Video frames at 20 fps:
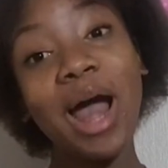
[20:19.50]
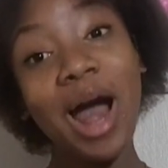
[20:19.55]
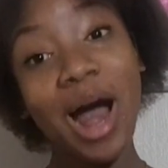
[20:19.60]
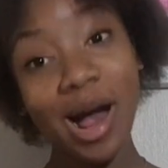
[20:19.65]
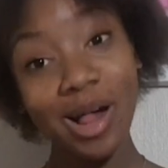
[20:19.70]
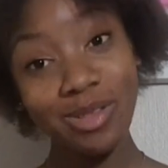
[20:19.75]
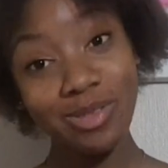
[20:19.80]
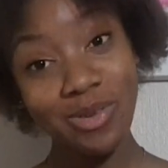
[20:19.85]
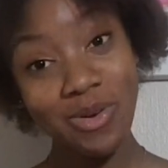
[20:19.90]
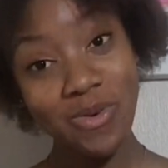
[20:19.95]

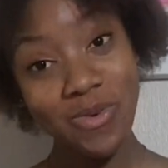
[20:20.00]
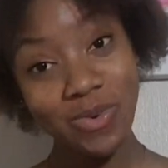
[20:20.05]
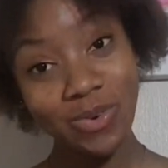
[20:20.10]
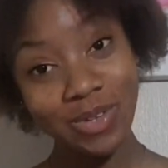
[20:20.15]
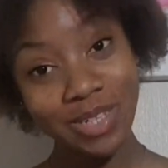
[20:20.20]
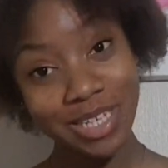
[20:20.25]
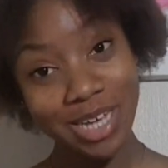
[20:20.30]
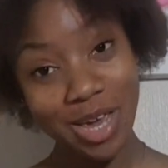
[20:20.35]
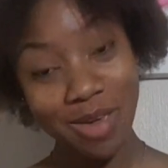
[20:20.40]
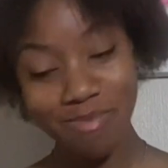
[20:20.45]
I'll know
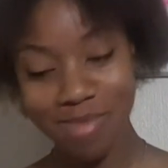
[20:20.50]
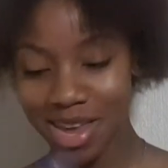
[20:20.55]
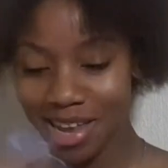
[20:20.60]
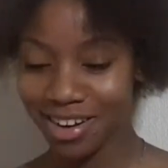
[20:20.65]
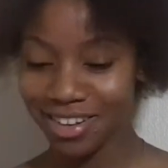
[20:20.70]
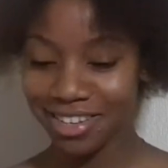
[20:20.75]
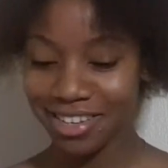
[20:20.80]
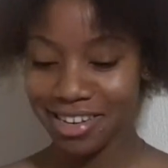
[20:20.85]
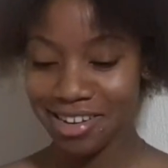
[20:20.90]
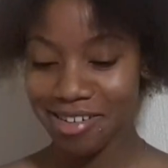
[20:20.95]
that I made
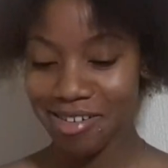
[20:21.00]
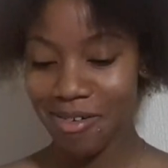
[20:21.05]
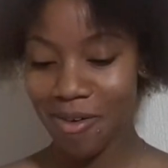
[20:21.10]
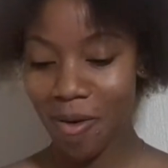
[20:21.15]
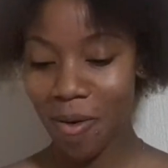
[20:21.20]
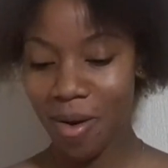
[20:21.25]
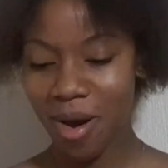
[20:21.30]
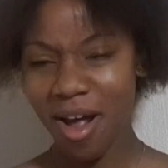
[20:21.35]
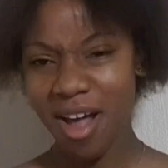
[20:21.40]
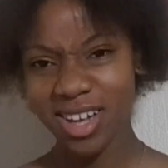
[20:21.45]
it.
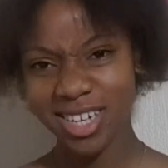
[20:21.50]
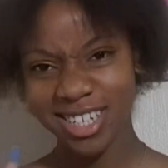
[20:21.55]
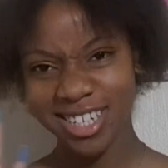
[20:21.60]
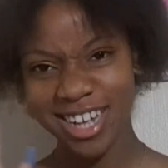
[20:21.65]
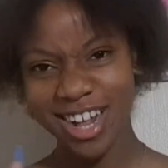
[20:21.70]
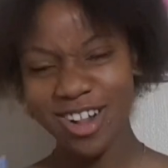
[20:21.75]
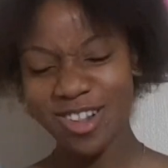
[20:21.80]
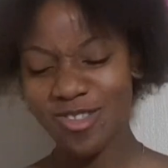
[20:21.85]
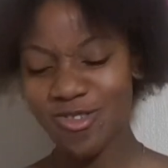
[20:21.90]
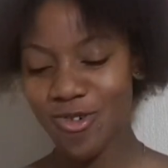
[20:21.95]

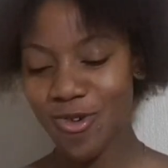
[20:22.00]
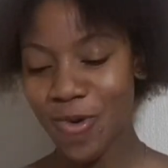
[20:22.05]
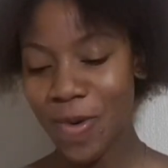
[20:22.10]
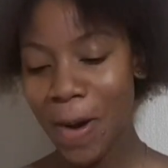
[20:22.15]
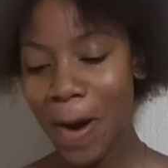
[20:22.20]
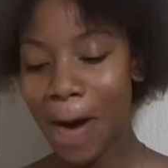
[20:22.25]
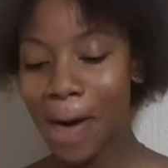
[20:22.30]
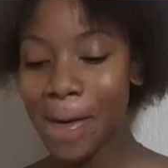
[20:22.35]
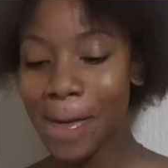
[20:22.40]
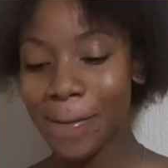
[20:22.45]
I'll
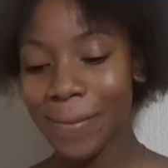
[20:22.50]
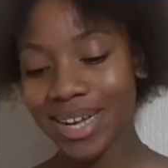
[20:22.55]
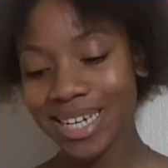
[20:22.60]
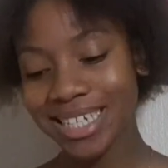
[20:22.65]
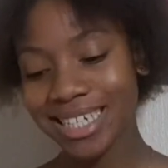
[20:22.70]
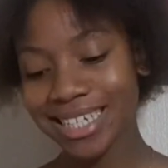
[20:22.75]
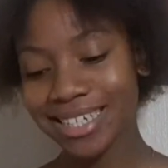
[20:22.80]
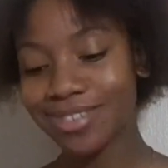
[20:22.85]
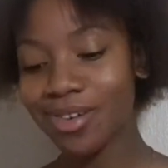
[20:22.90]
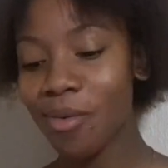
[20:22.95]
know.
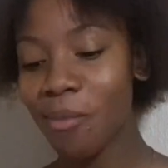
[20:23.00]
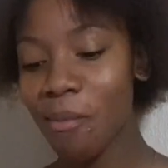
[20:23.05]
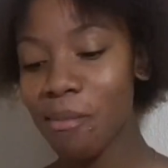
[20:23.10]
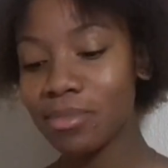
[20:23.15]
But yeah,